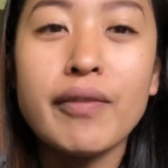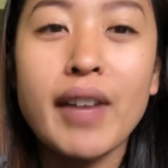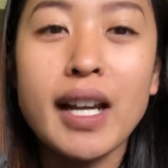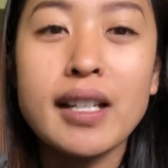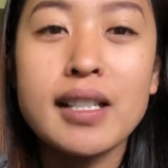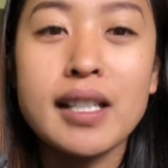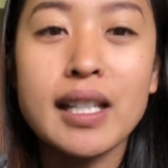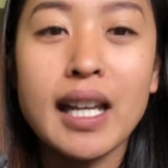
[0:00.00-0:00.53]

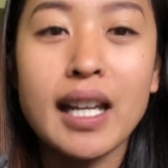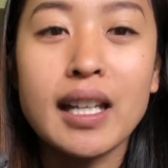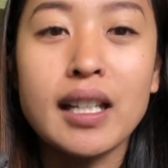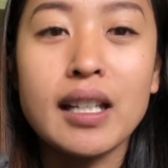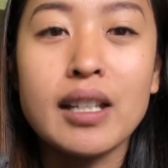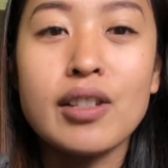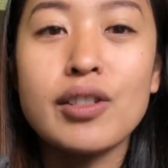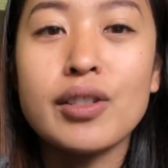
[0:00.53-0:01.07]

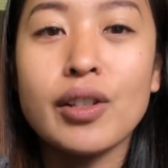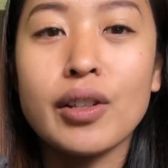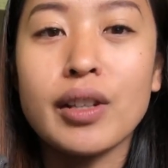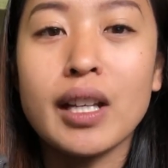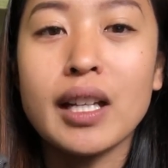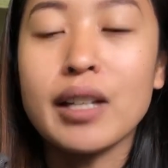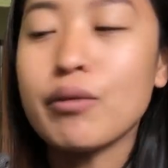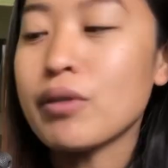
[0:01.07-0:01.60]
vaccinated so
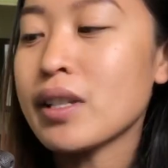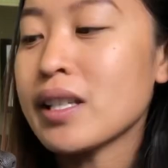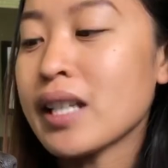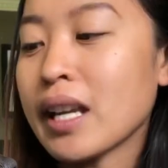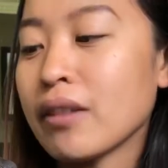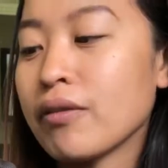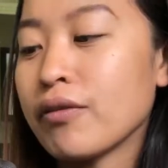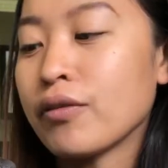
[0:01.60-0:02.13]
that it was
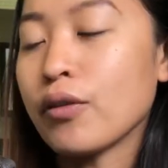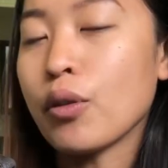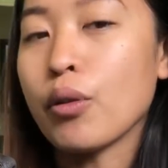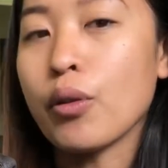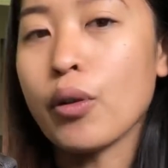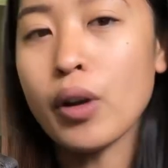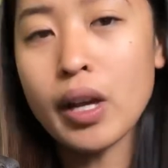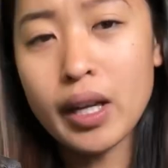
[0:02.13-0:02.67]
safe
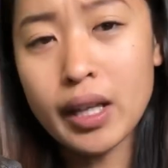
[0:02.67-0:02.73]
for